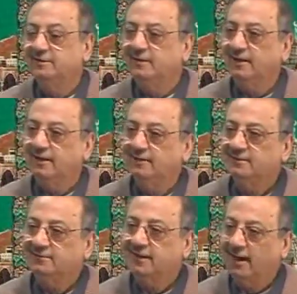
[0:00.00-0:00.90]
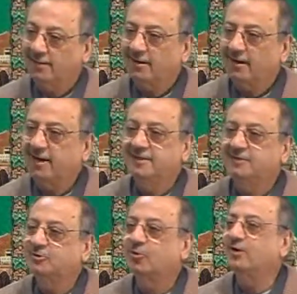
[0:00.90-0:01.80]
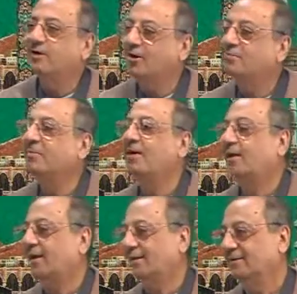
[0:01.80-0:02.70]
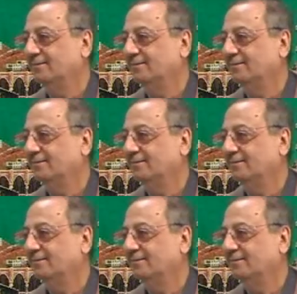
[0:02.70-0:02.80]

the underline is only on Makkah.